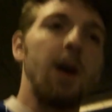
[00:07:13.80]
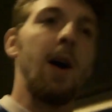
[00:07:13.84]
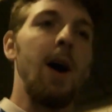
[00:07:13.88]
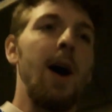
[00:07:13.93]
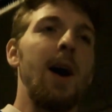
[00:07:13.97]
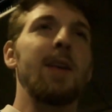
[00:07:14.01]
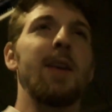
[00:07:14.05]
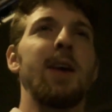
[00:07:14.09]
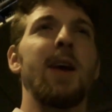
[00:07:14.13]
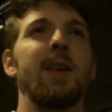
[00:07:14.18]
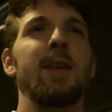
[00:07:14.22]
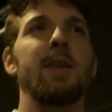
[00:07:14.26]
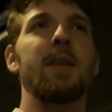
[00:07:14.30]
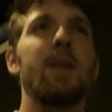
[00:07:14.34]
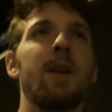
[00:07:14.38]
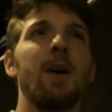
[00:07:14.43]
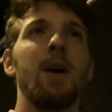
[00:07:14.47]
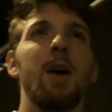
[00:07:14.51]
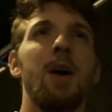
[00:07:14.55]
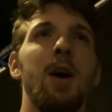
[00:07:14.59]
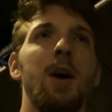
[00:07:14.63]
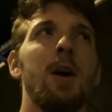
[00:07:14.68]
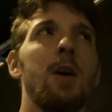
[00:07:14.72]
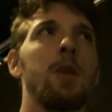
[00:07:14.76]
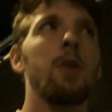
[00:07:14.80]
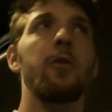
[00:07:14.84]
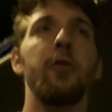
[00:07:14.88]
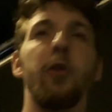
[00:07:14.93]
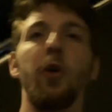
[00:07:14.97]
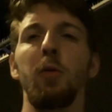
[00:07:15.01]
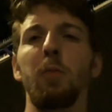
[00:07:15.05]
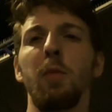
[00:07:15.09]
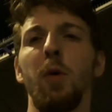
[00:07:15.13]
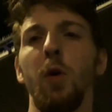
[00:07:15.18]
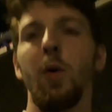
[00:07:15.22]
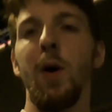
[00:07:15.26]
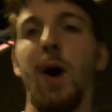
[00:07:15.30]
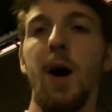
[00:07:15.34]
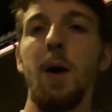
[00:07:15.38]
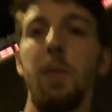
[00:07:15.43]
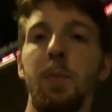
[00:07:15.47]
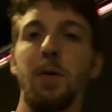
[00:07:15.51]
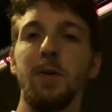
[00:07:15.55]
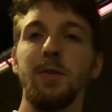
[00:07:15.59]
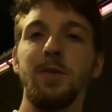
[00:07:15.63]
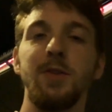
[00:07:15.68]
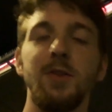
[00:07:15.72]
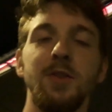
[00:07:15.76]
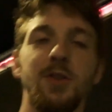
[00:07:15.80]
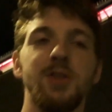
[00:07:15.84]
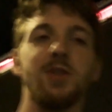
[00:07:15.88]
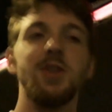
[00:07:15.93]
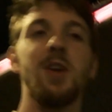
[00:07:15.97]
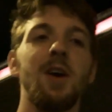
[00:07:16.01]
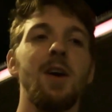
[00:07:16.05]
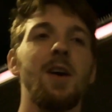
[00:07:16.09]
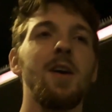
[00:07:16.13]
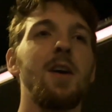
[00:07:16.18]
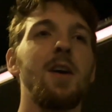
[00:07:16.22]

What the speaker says: And then the football happens.